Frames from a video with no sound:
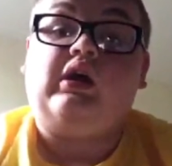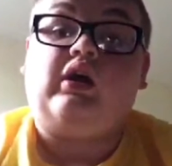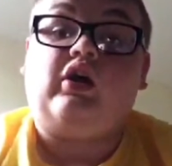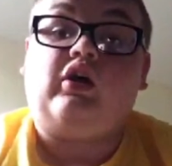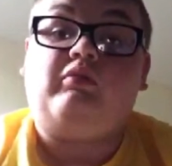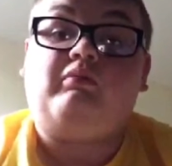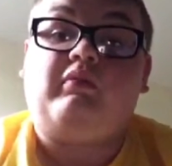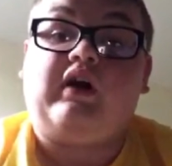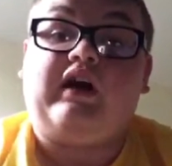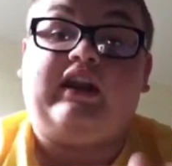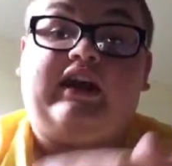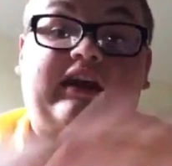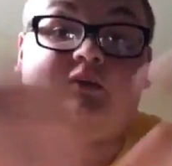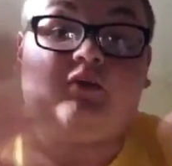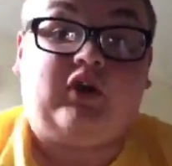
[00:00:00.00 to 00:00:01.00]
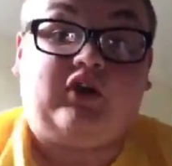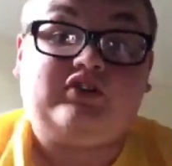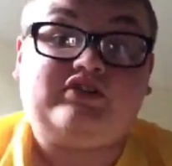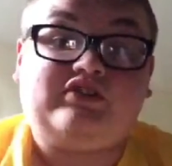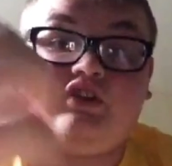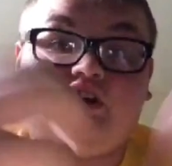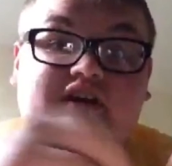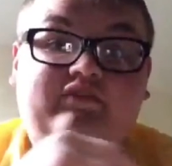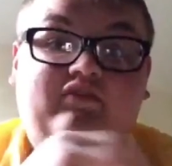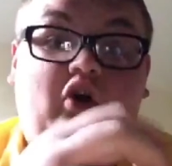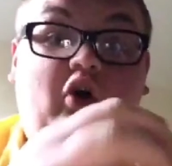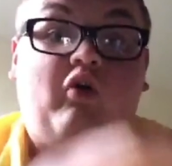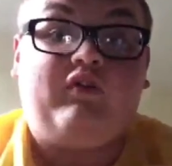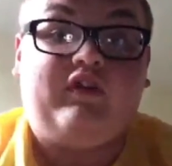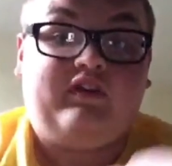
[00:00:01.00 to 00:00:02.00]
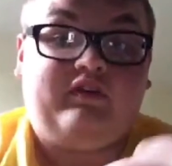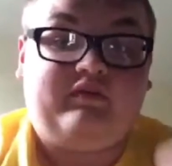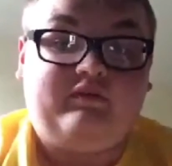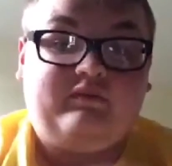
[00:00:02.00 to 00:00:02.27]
And I am constantly evolving.